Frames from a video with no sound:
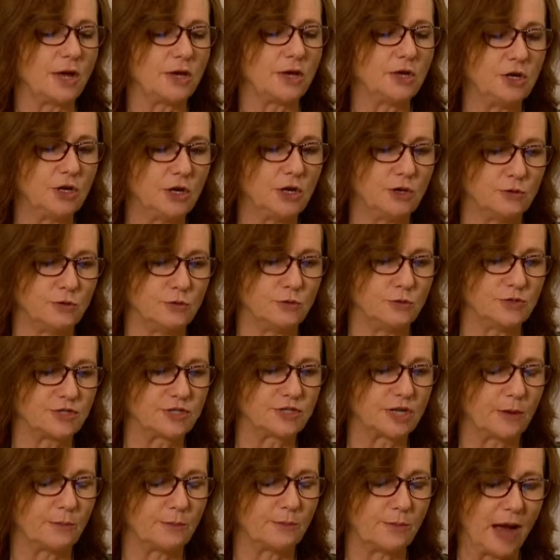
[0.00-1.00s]

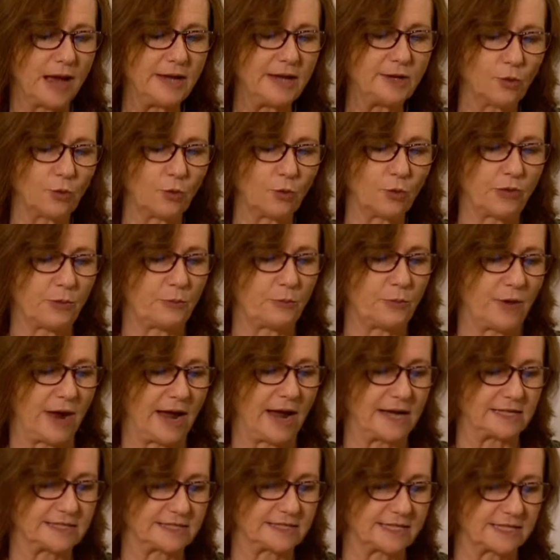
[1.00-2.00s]
used by all the
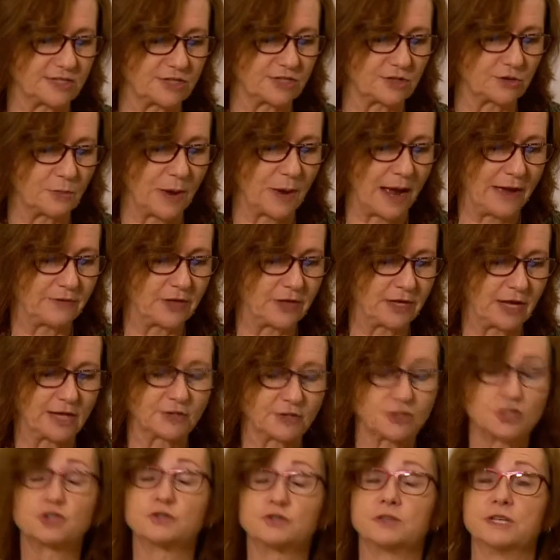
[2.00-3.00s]
practices throughout the
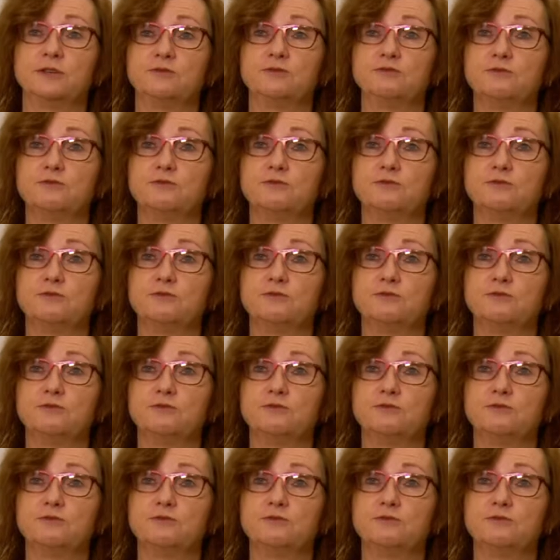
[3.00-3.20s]
country,